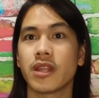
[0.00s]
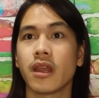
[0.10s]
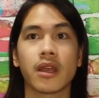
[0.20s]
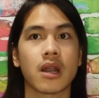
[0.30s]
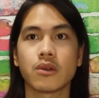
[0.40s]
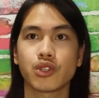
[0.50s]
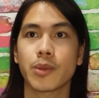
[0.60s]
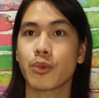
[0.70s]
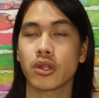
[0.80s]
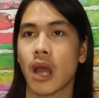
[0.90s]
with a
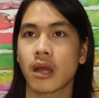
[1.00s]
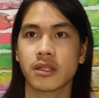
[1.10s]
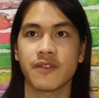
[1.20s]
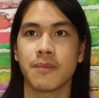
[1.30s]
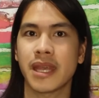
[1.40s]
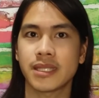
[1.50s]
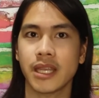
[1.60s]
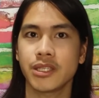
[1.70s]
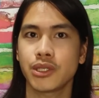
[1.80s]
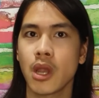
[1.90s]
counterproductive
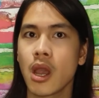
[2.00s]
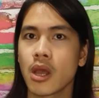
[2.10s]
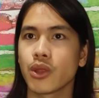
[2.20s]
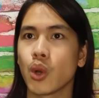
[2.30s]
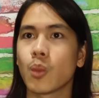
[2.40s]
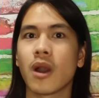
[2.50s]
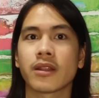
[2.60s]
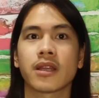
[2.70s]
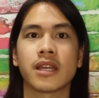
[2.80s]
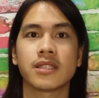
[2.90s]
message, though
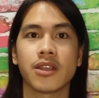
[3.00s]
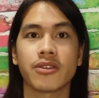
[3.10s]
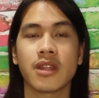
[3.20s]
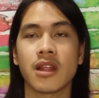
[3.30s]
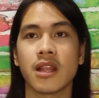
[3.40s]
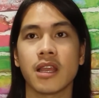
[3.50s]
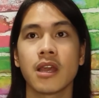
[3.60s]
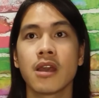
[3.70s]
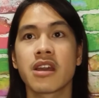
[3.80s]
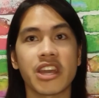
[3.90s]
one can certainly
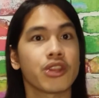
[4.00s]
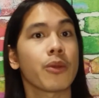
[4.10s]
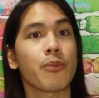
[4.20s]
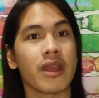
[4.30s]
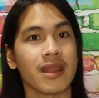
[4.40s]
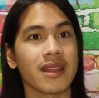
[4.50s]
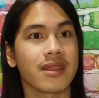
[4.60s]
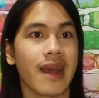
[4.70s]
interpret it